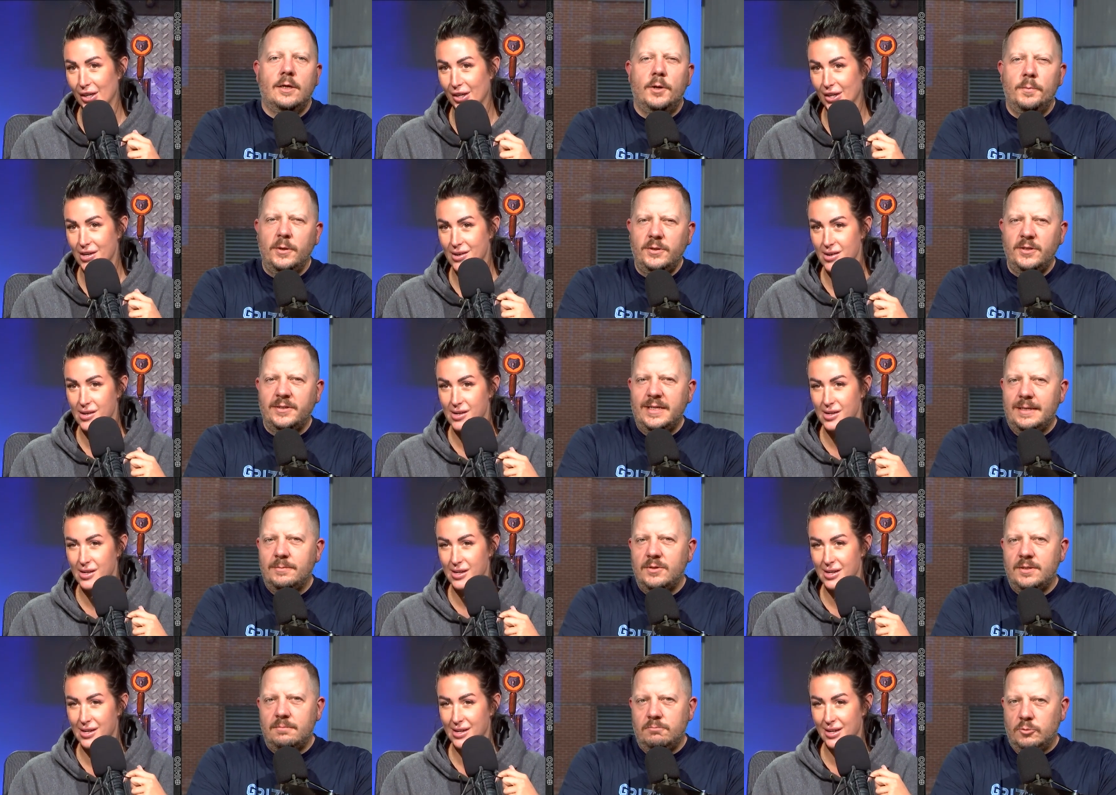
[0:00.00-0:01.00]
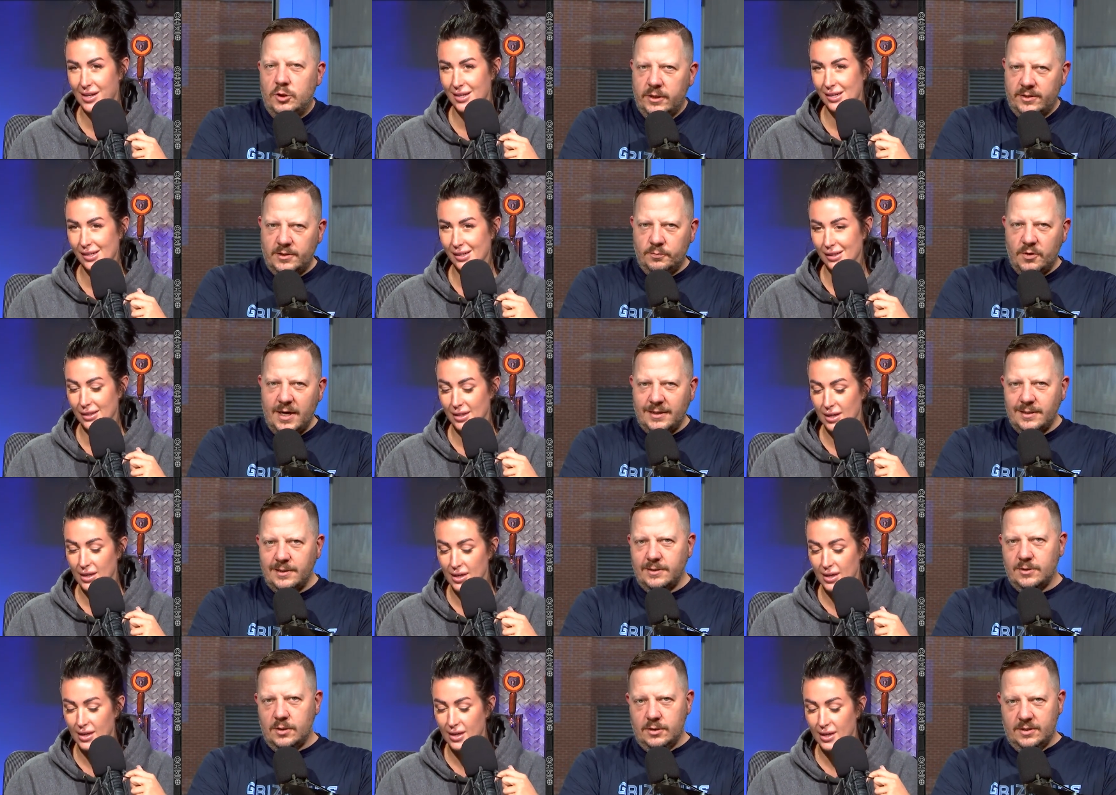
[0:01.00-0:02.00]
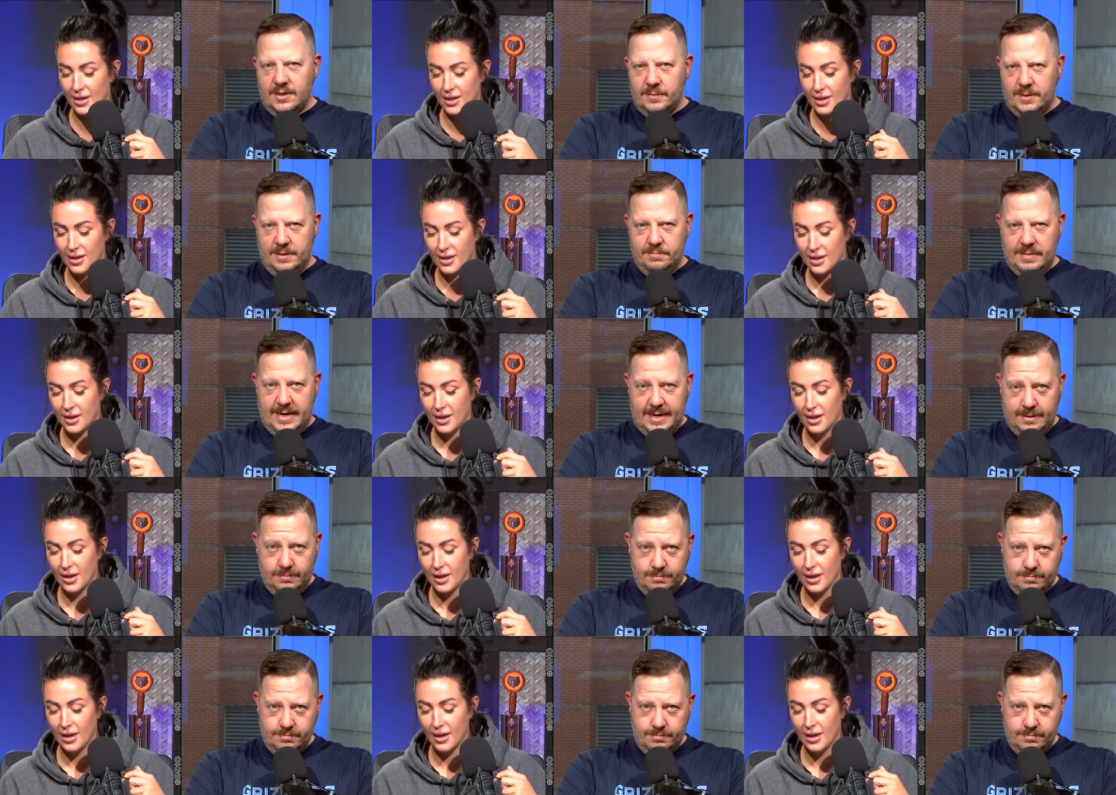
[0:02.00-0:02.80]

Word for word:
Speaker 1: Are both your teams good surprises or are some of them bad?